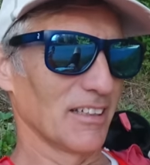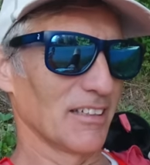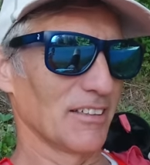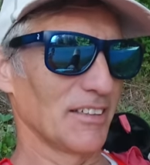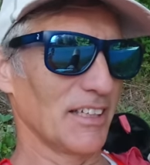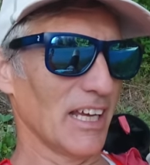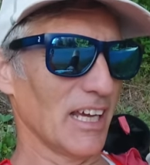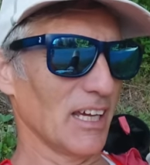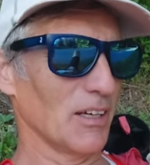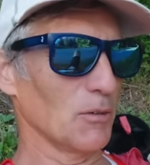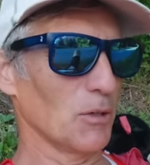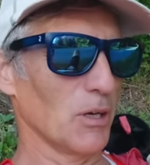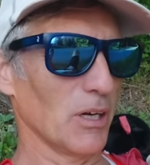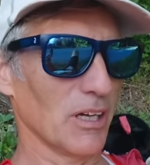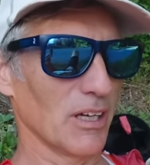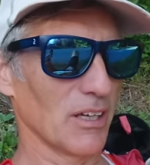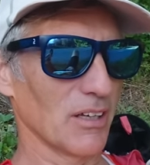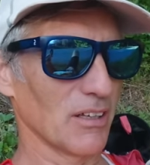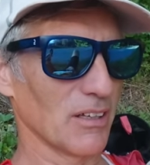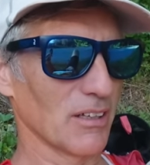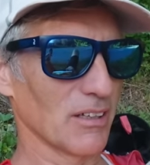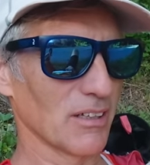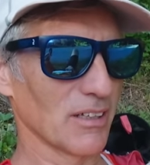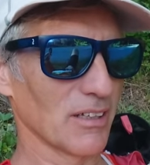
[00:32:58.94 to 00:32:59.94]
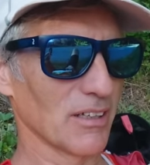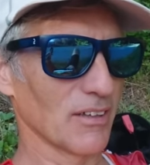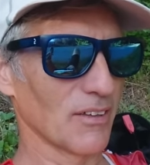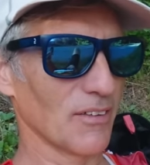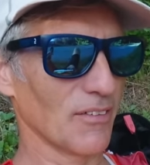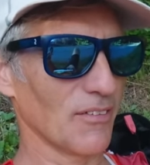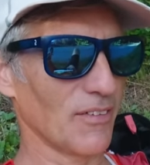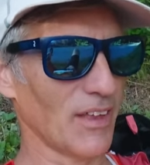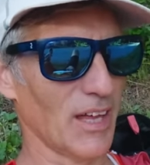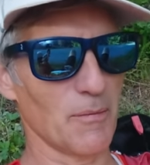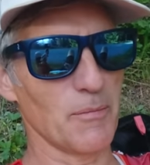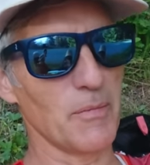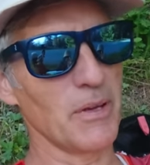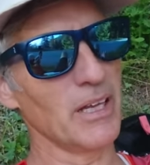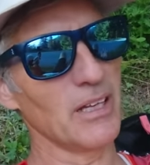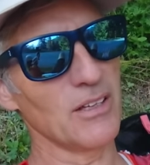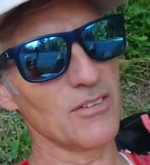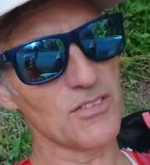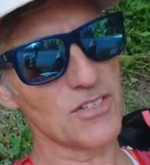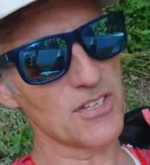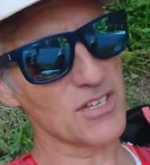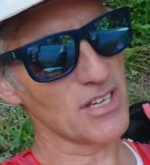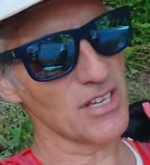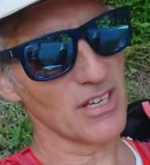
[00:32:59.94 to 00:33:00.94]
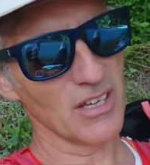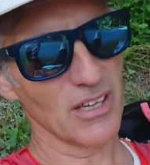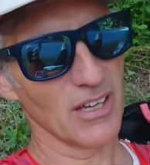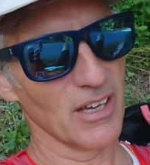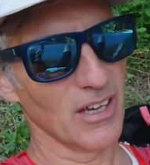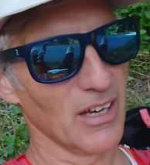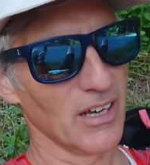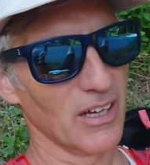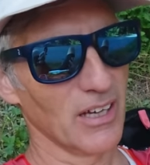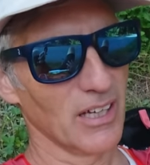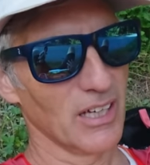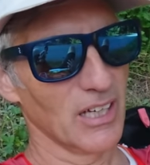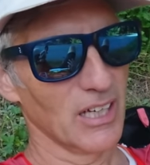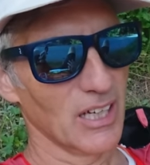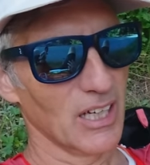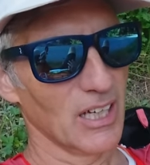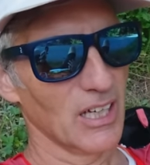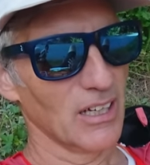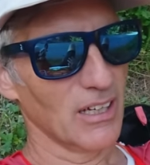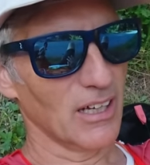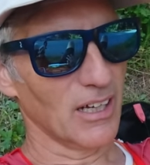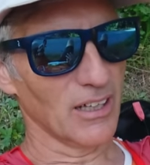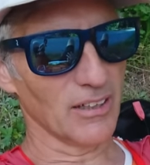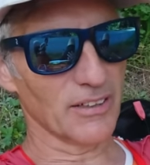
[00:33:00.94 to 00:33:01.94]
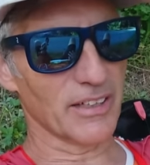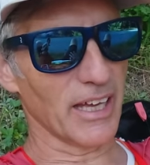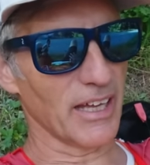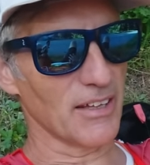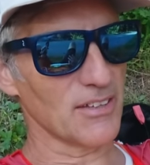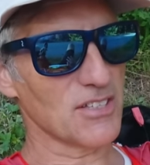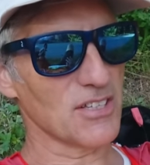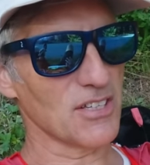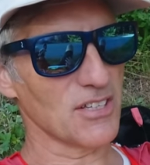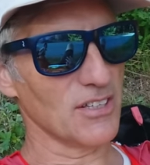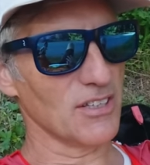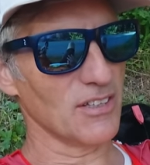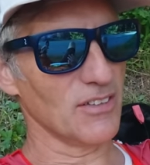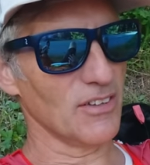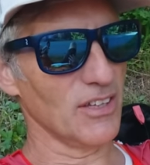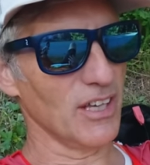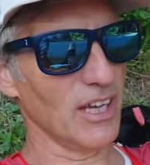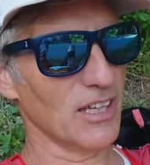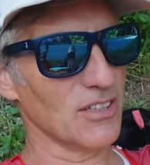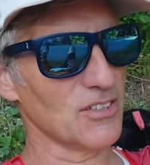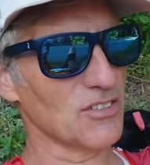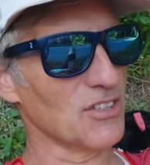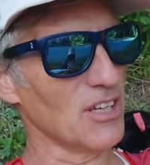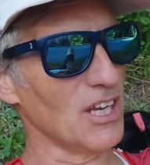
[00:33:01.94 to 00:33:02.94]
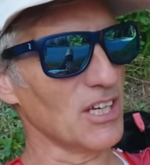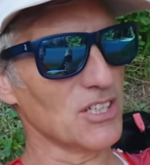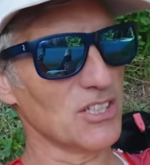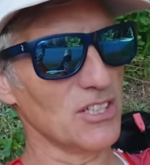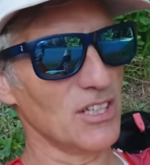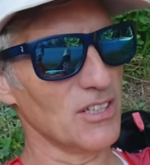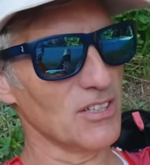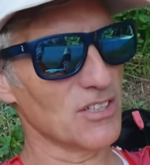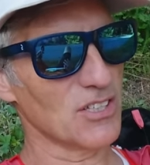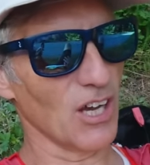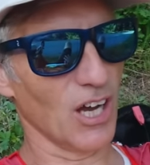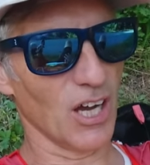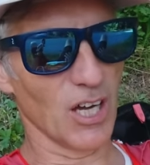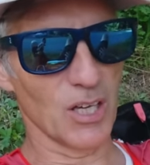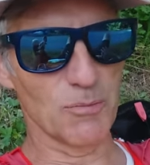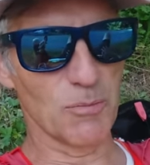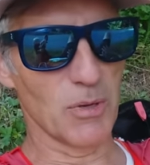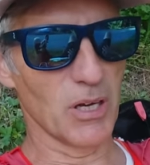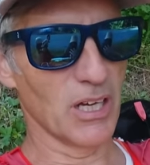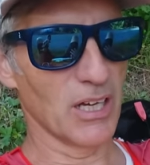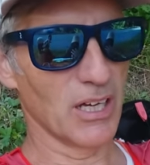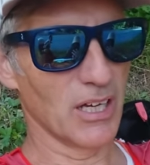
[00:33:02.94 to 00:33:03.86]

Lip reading: Now, that means I'll get to the aid station in time.